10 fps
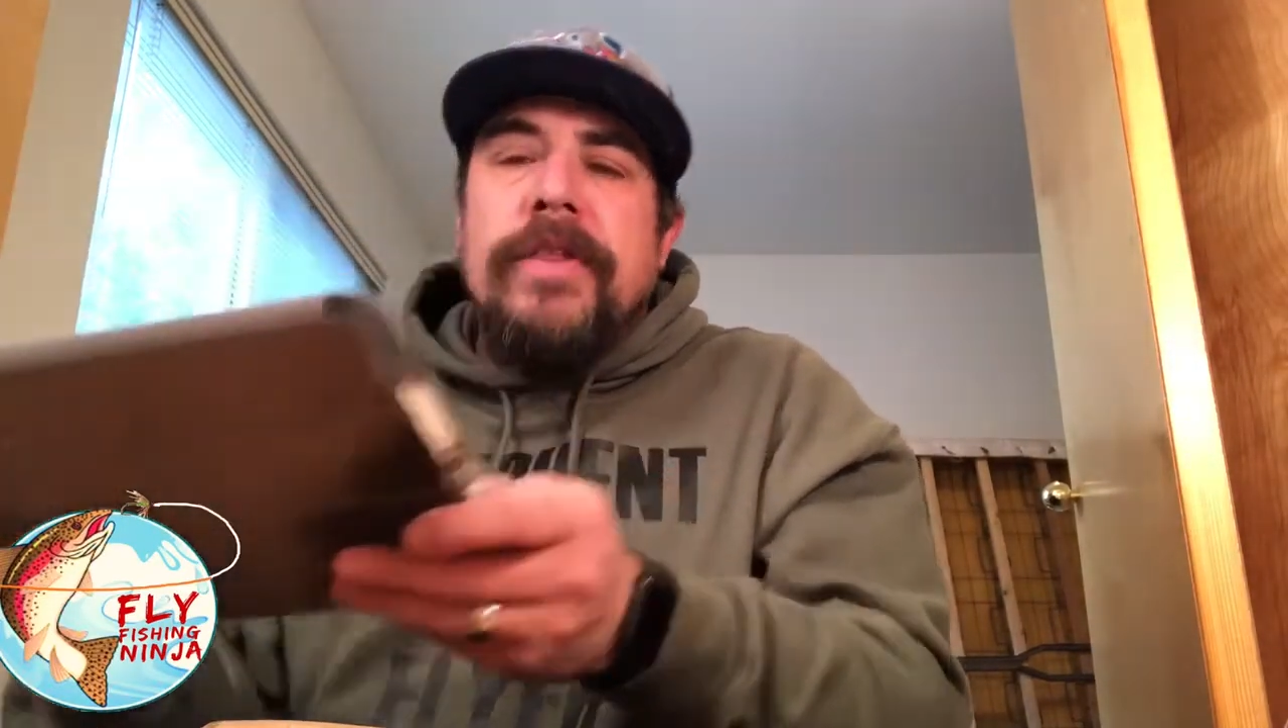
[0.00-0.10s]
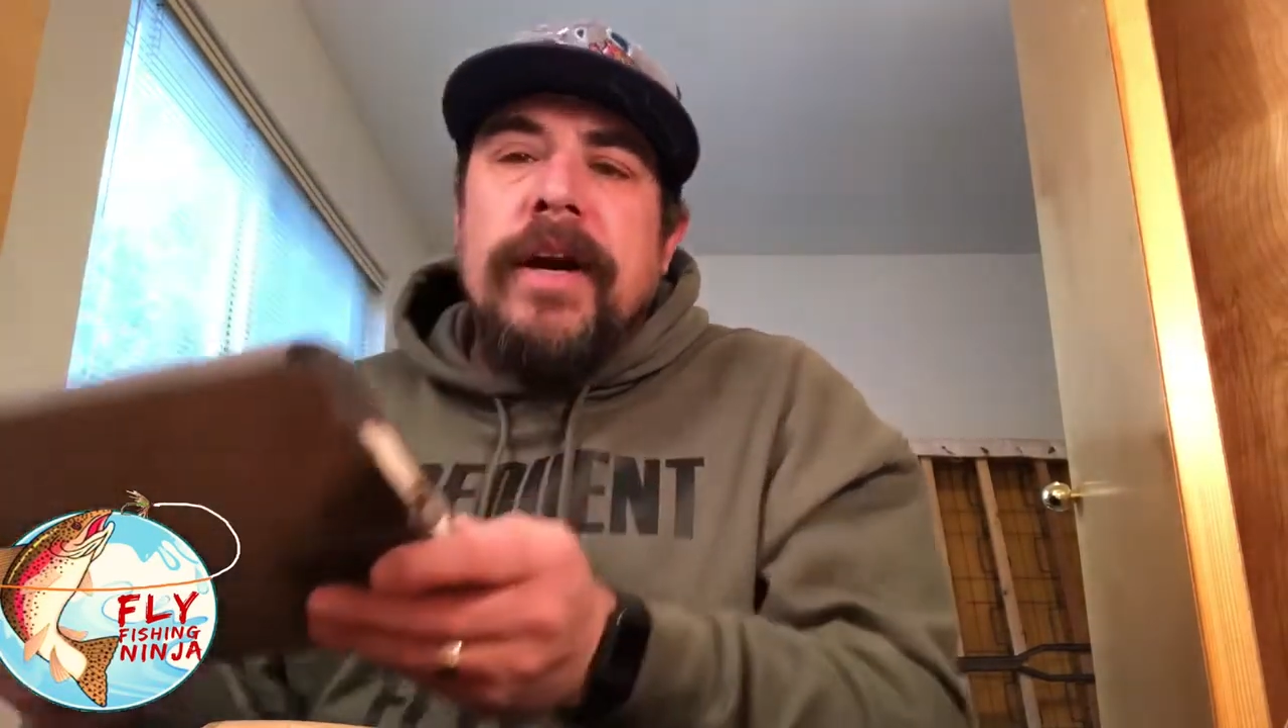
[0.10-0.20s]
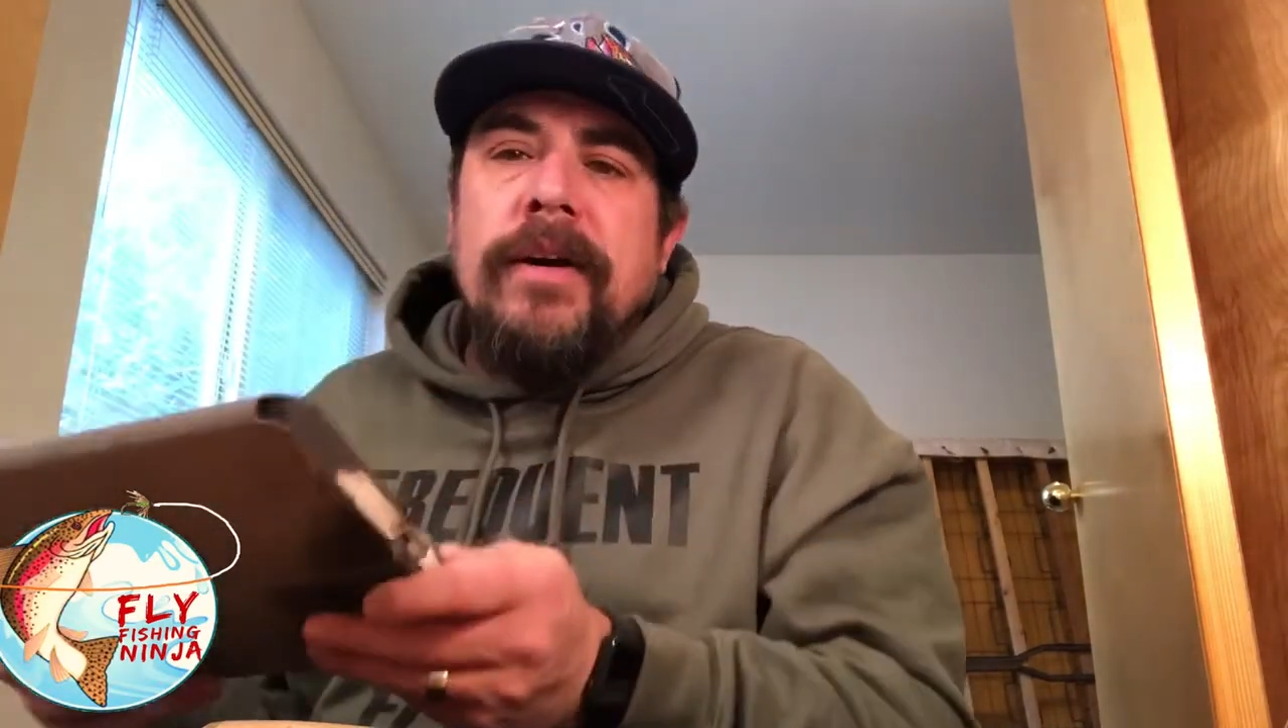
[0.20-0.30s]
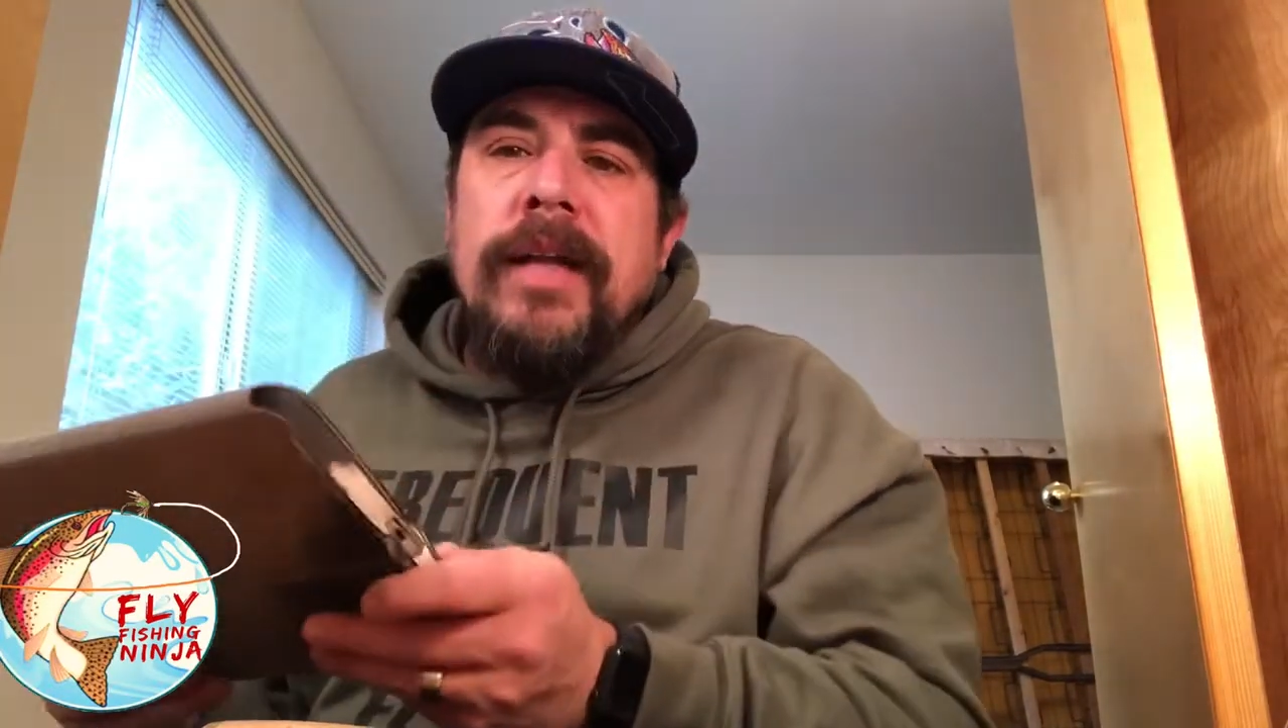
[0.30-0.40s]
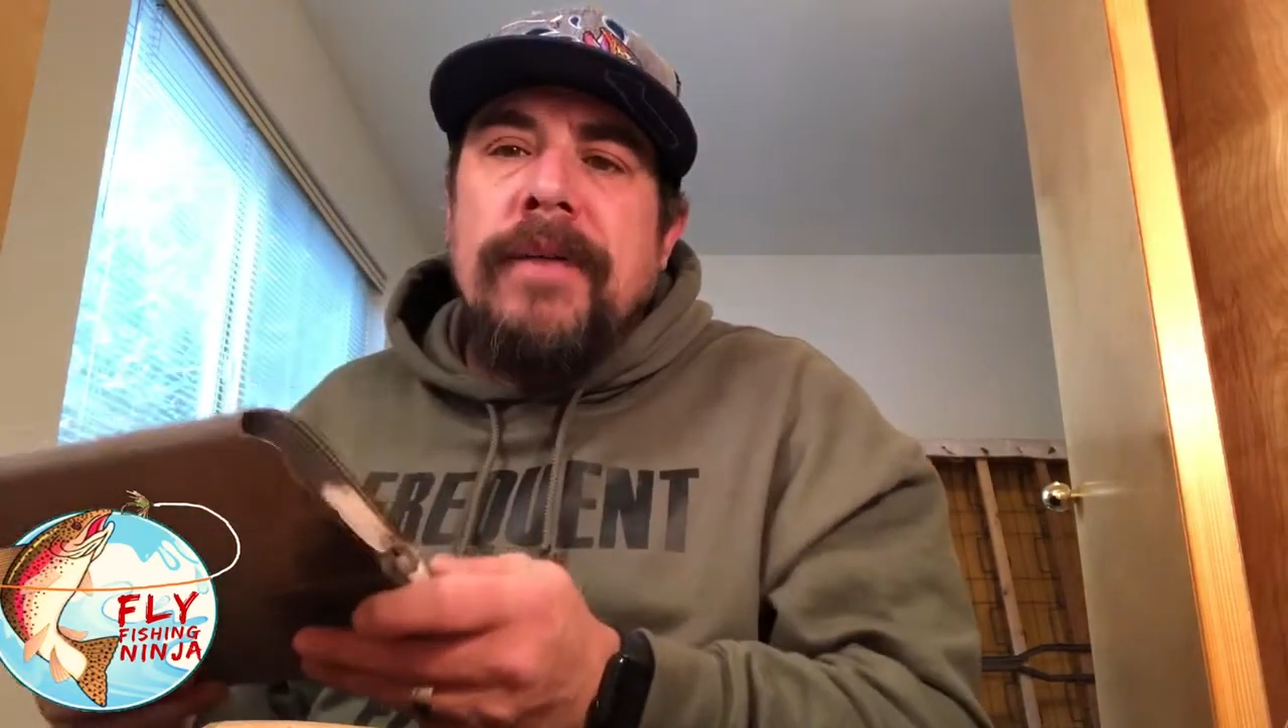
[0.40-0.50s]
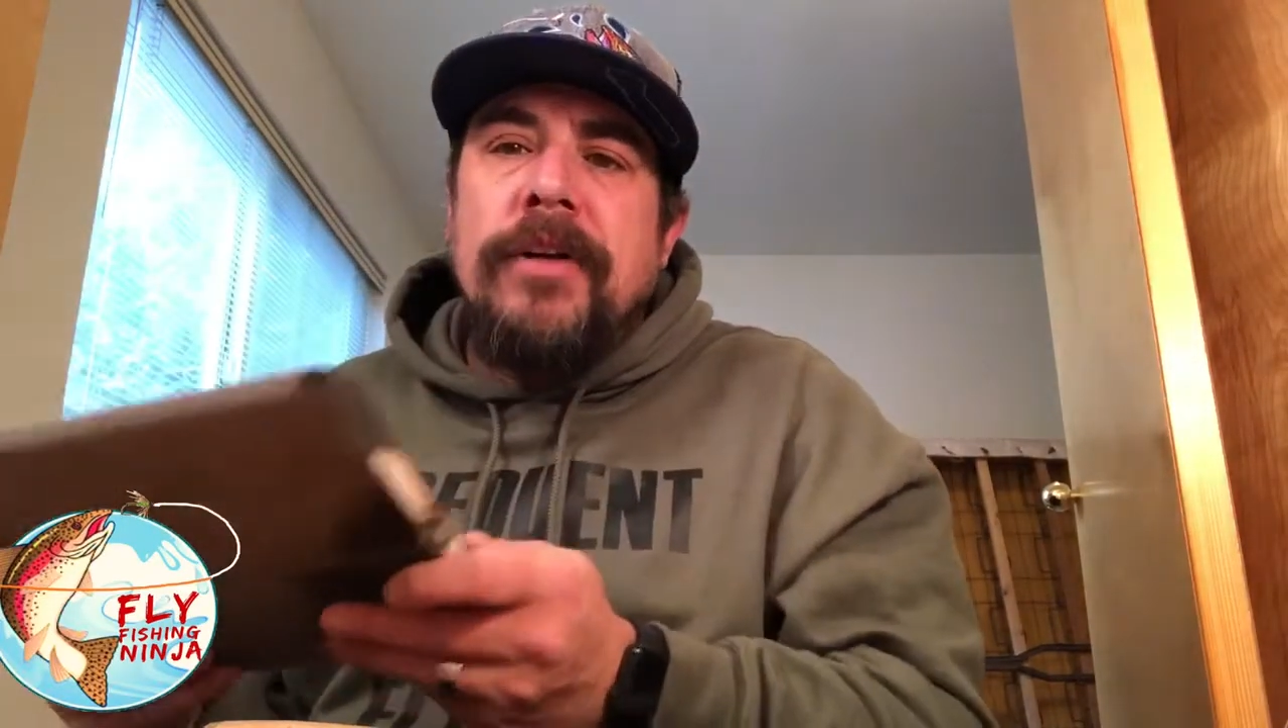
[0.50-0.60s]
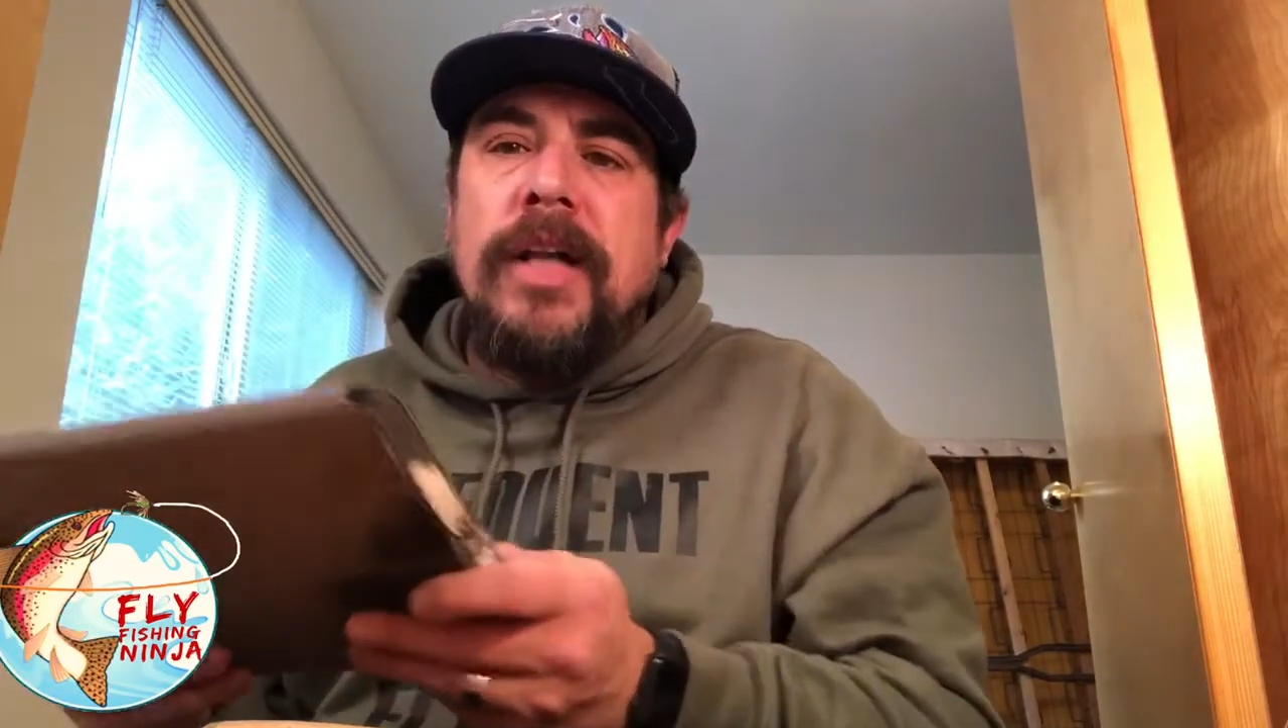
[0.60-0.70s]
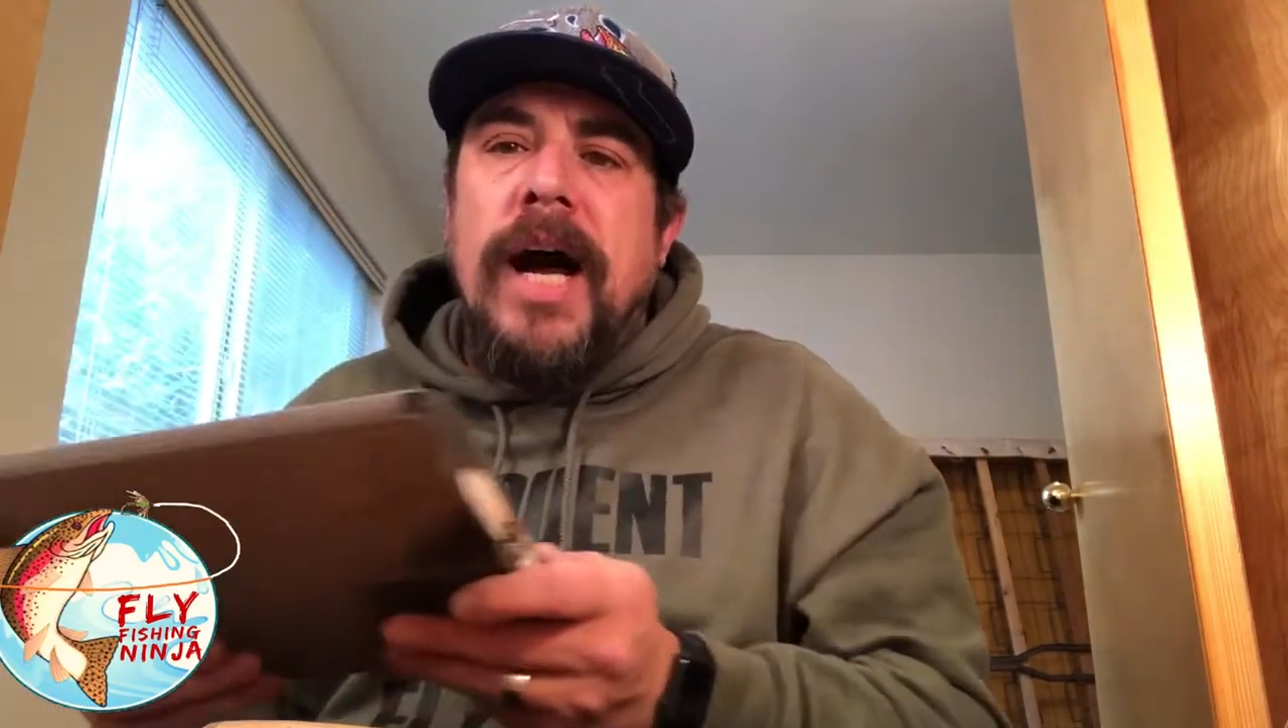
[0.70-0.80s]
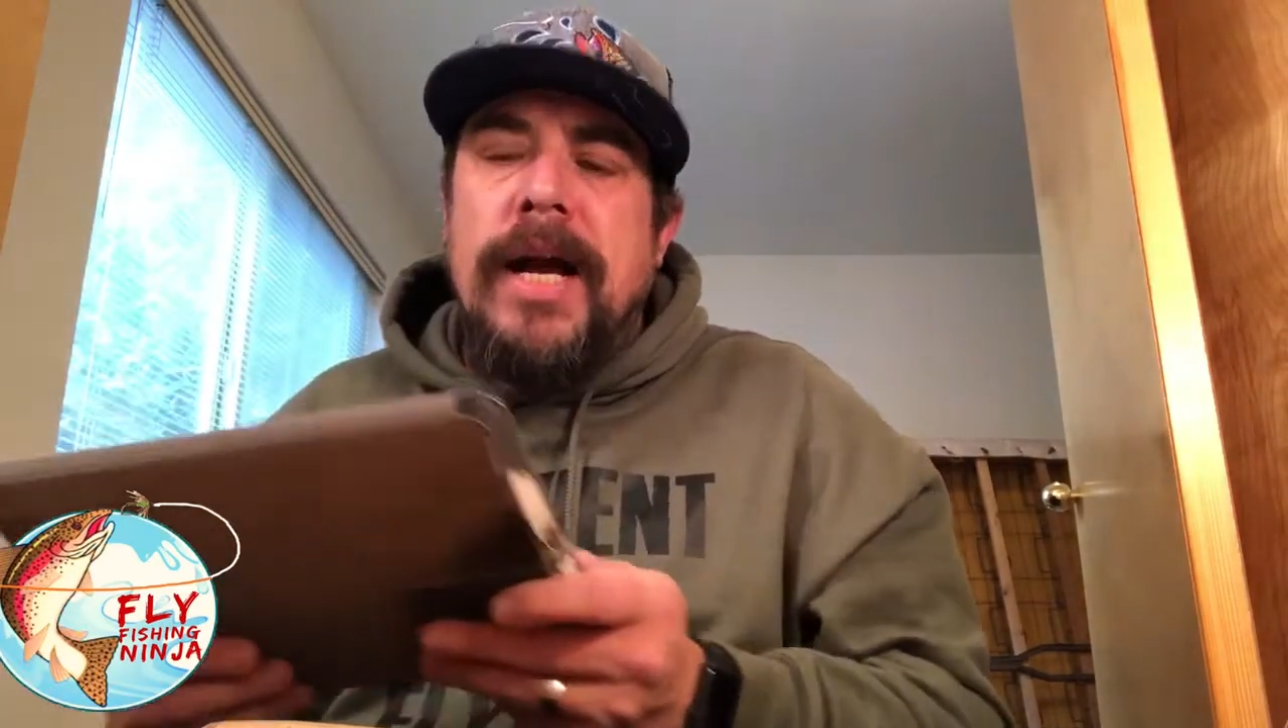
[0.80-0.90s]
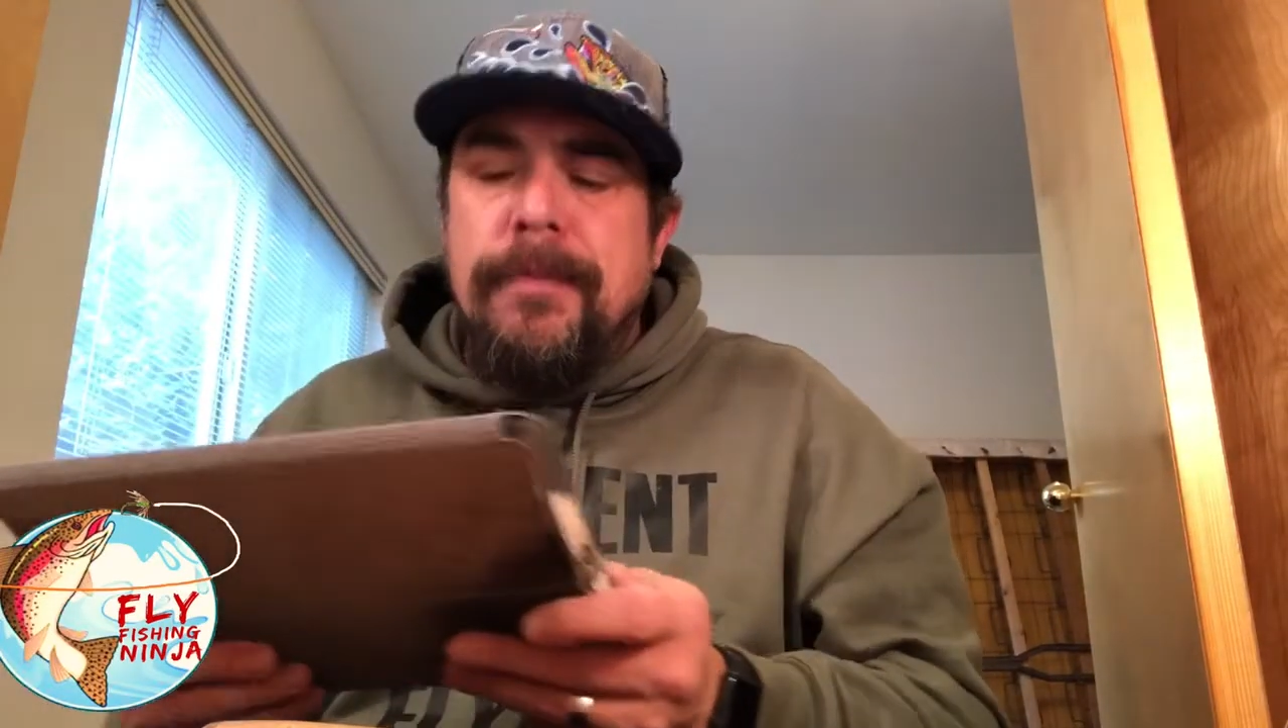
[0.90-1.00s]
their level
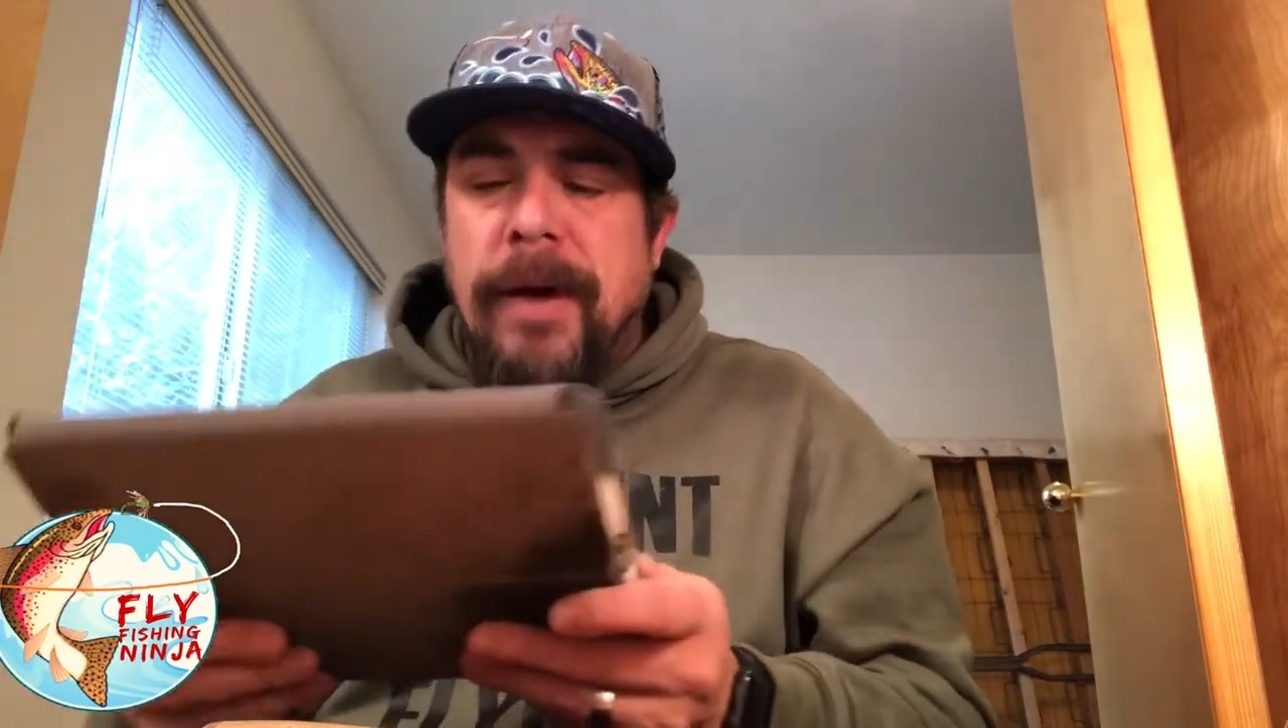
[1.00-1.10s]
line